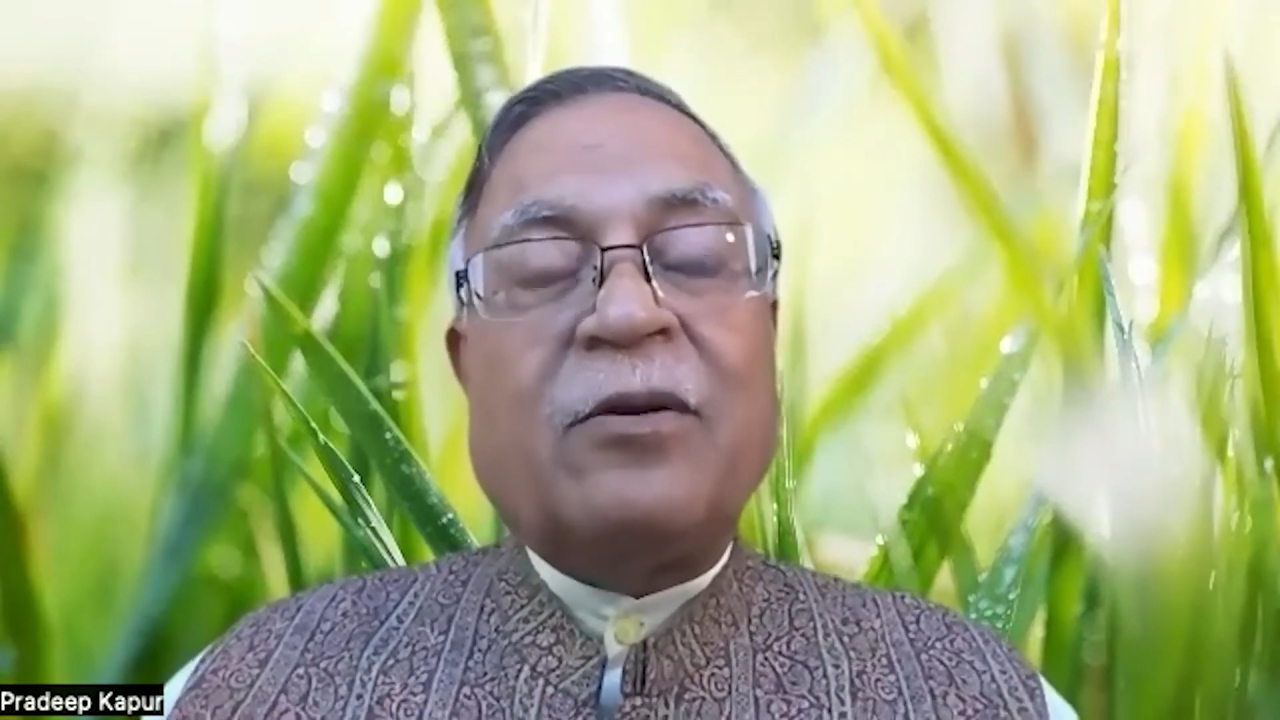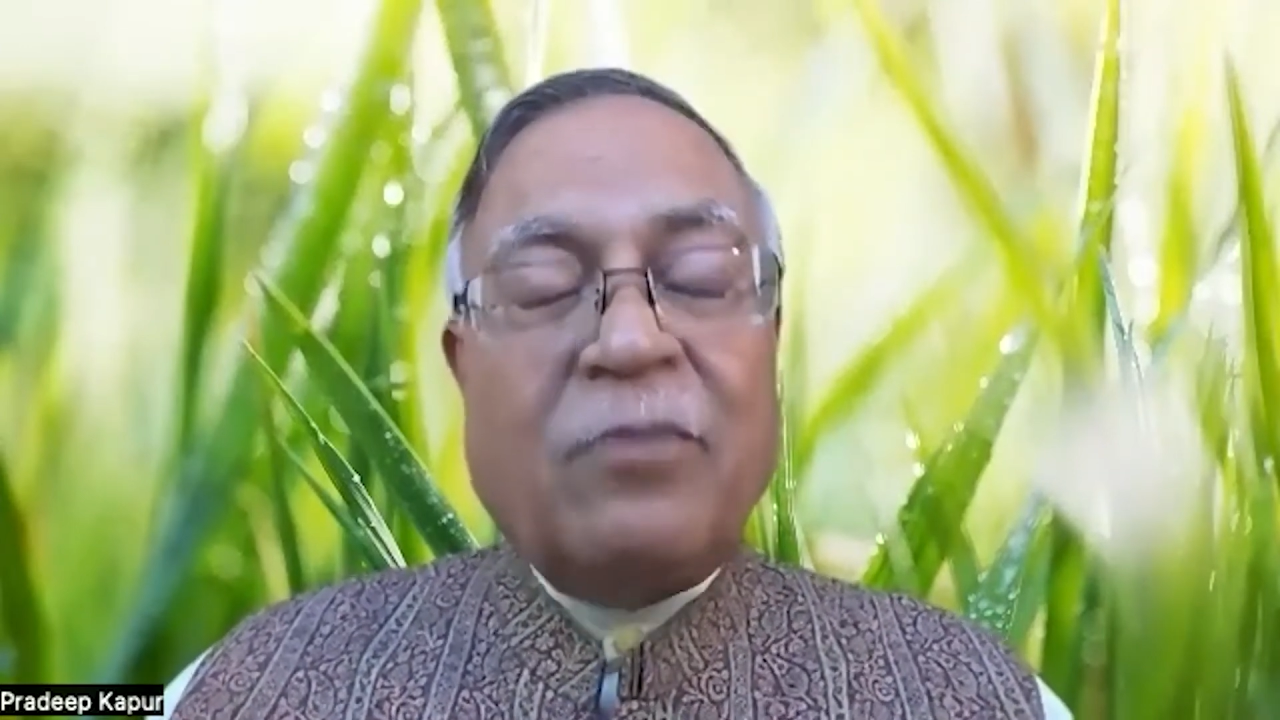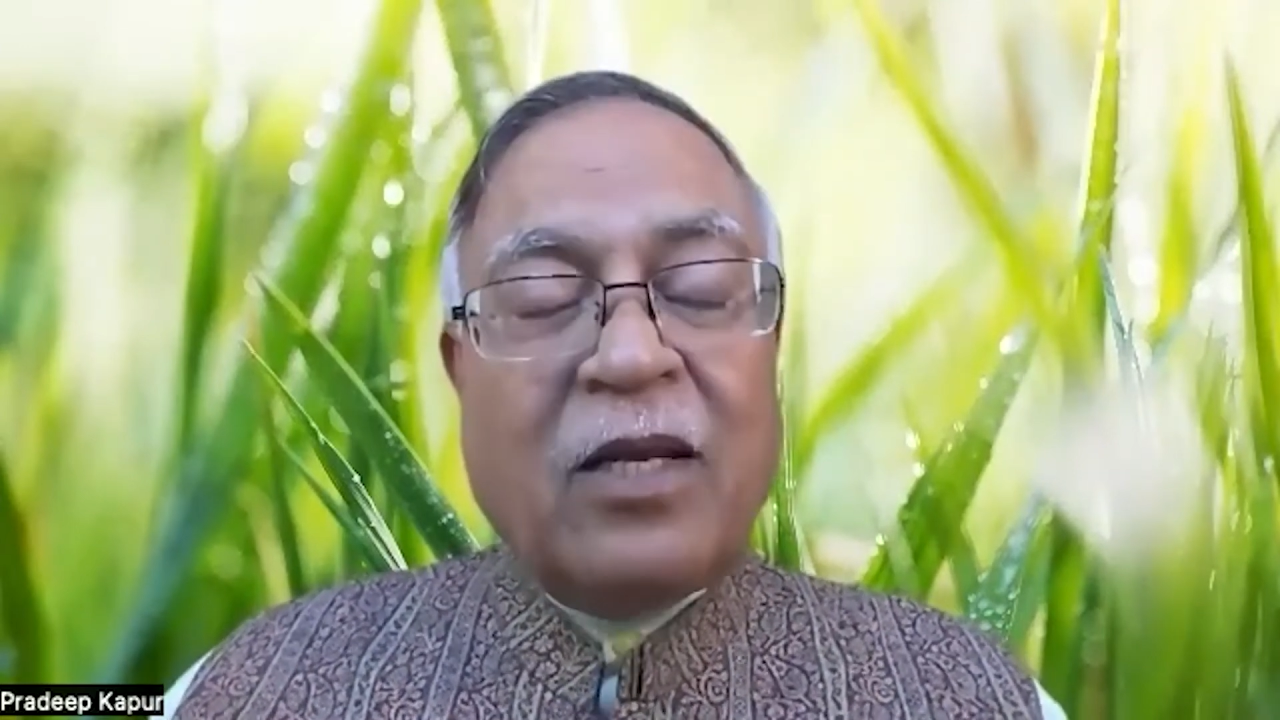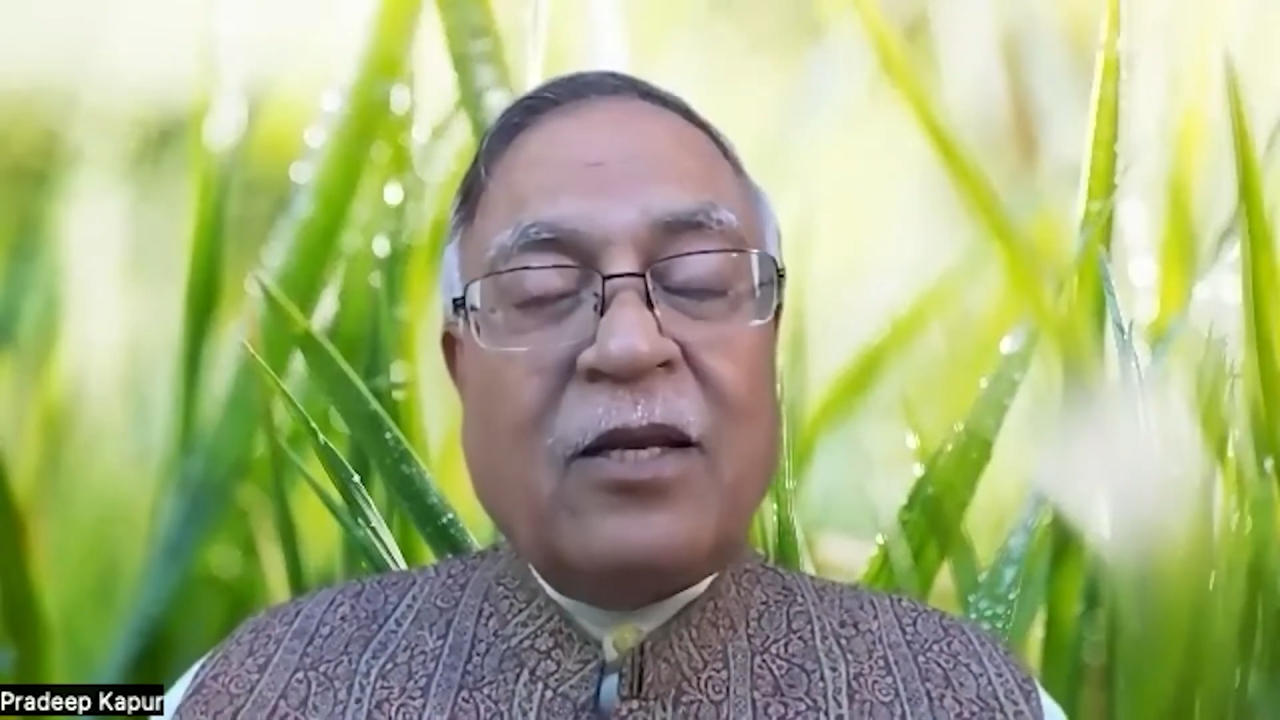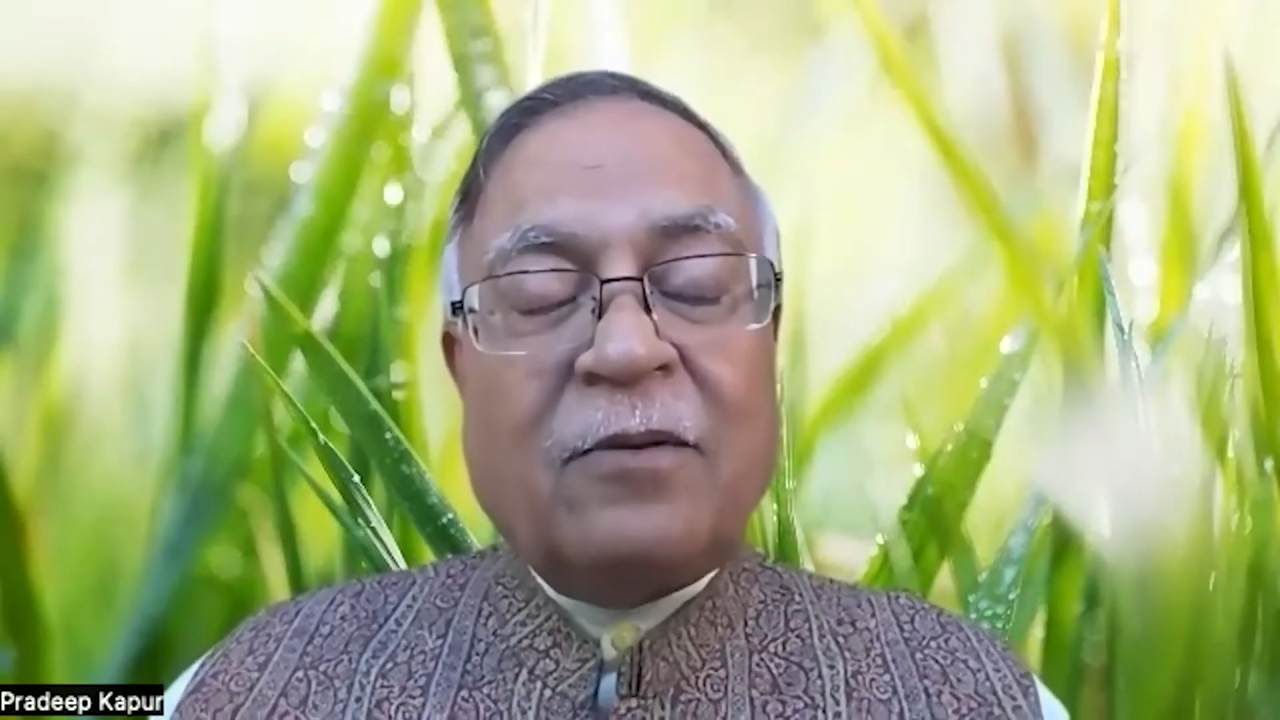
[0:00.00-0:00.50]

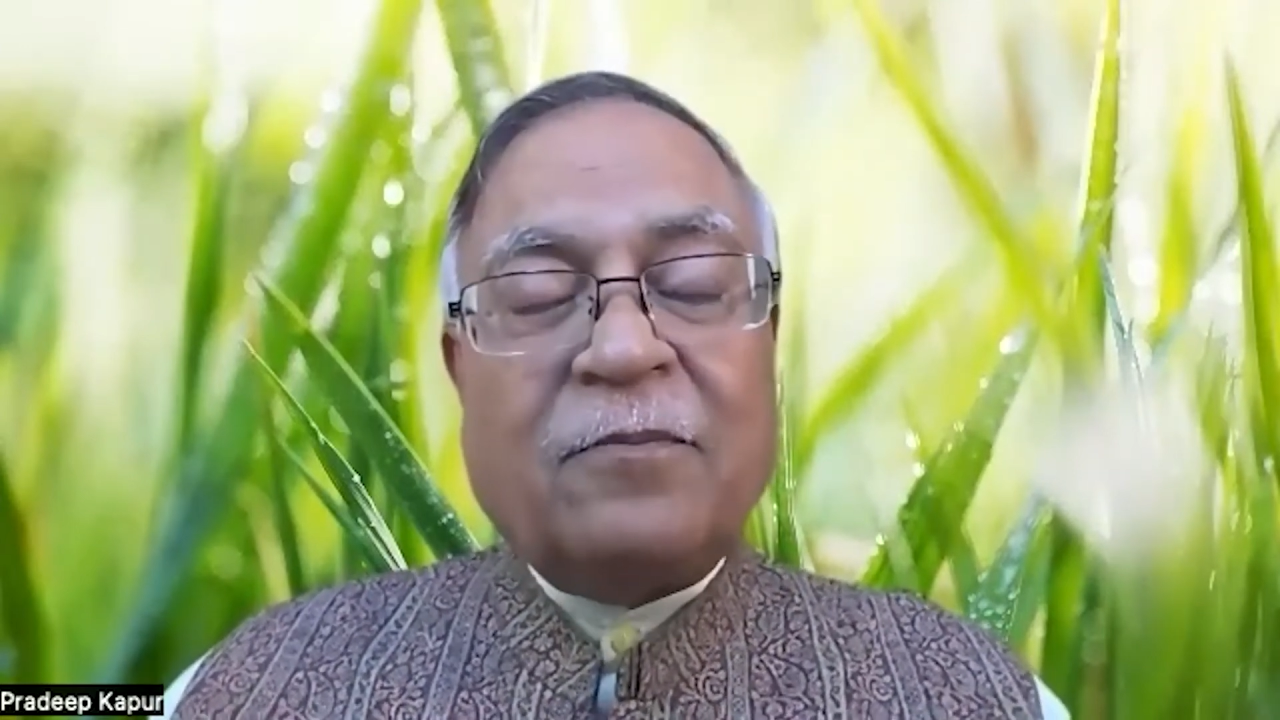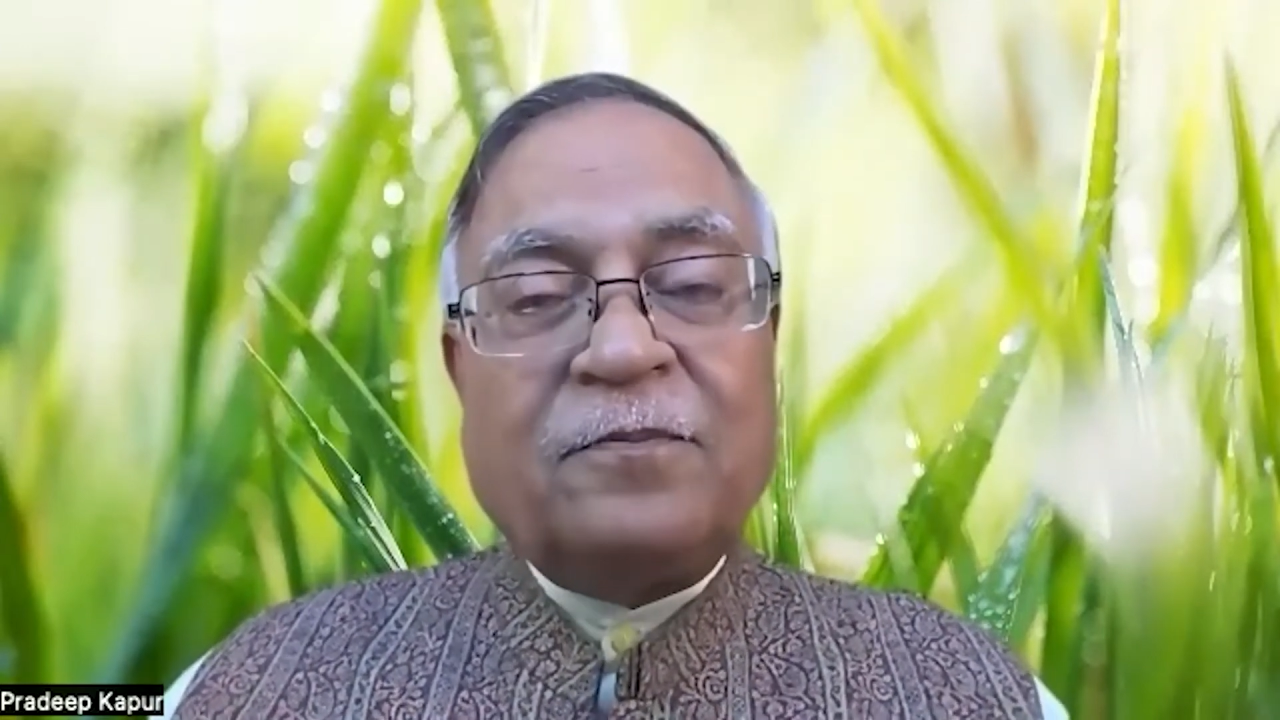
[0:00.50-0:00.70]
million,